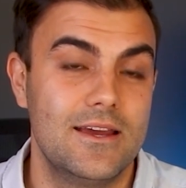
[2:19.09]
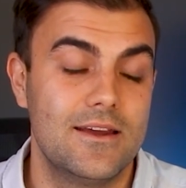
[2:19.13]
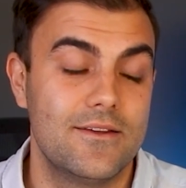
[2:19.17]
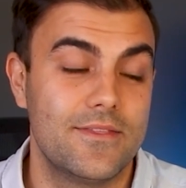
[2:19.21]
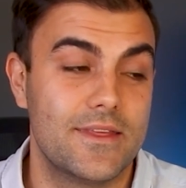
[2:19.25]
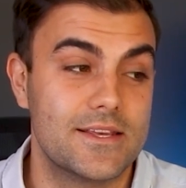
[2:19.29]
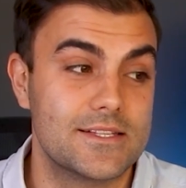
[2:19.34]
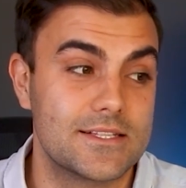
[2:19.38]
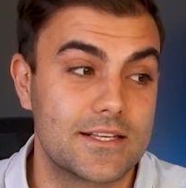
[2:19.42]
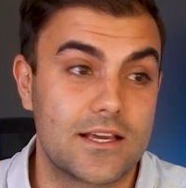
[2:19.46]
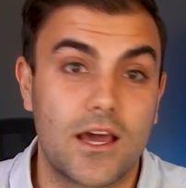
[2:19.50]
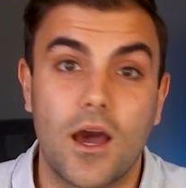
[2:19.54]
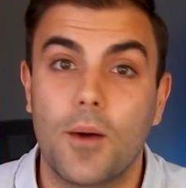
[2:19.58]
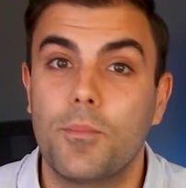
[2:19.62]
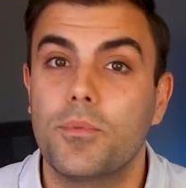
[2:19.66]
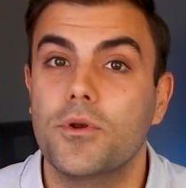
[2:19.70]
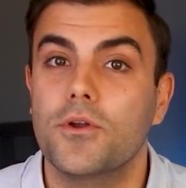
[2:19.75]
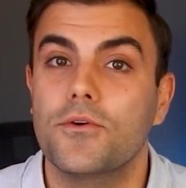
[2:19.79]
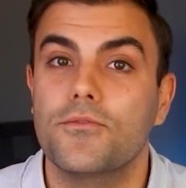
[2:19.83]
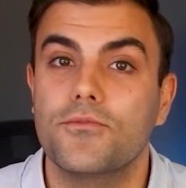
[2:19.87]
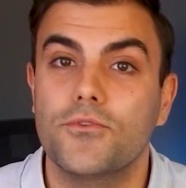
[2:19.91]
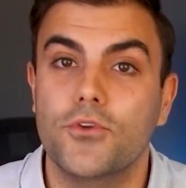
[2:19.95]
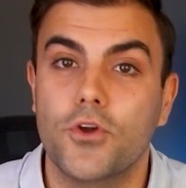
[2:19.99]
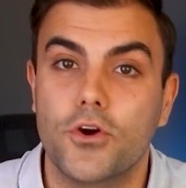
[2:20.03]
There's a couple
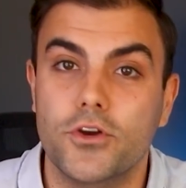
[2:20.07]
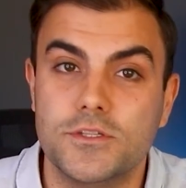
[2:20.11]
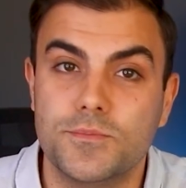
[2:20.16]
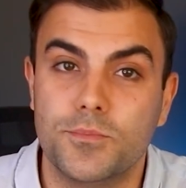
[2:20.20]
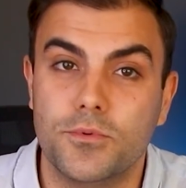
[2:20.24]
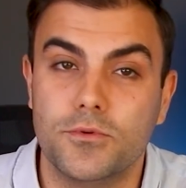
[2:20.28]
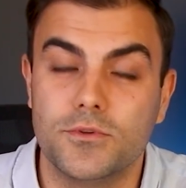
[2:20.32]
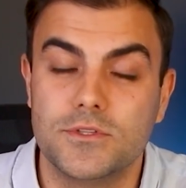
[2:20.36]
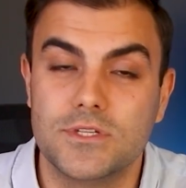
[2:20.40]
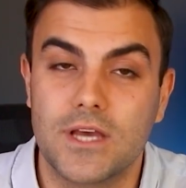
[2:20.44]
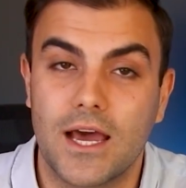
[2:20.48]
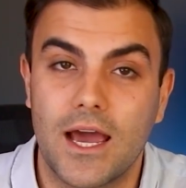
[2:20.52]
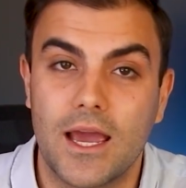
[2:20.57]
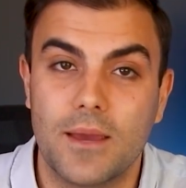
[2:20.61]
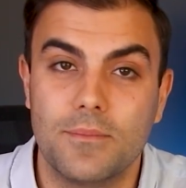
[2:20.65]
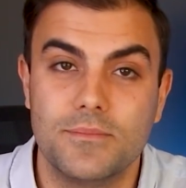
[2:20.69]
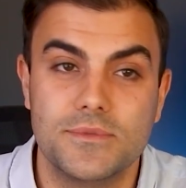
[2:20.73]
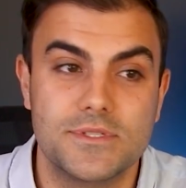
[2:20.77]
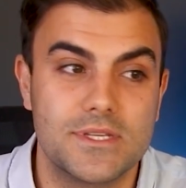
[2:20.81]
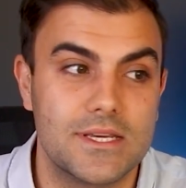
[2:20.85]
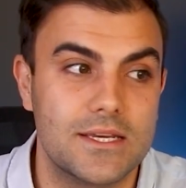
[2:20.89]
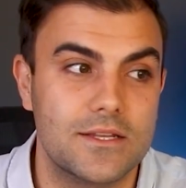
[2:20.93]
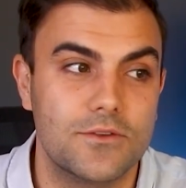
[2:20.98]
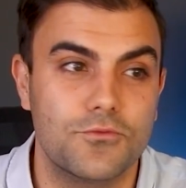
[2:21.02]
of notable
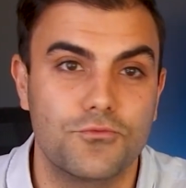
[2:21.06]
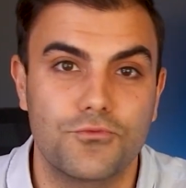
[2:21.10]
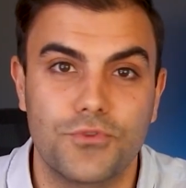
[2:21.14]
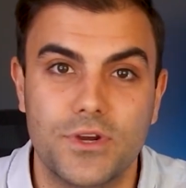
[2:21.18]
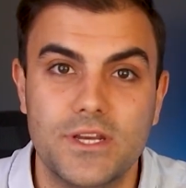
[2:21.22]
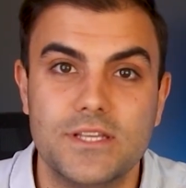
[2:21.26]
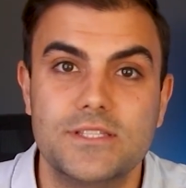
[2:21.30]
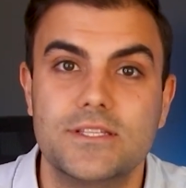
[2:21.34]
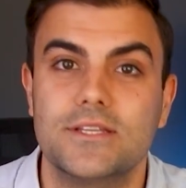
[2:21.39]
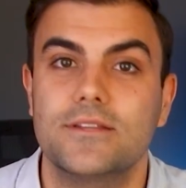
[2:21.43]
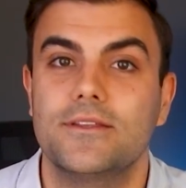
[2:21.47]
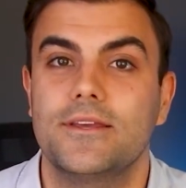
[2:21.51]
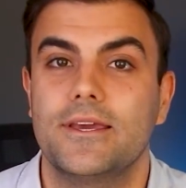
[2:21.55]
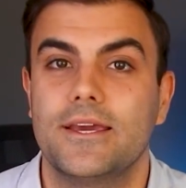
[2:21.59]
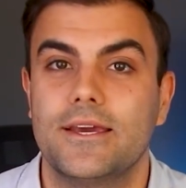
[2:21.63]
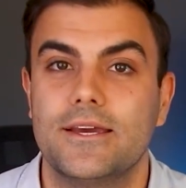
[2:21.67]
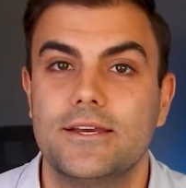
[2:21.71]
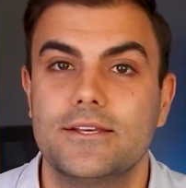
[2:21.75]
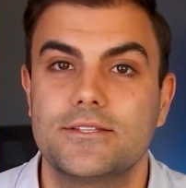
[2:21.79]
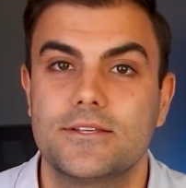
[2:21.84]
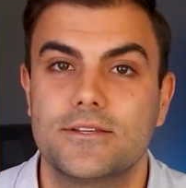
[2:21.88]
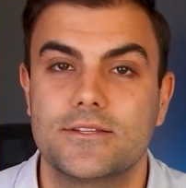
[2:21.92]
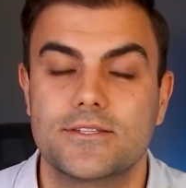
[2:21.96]
times in recent years,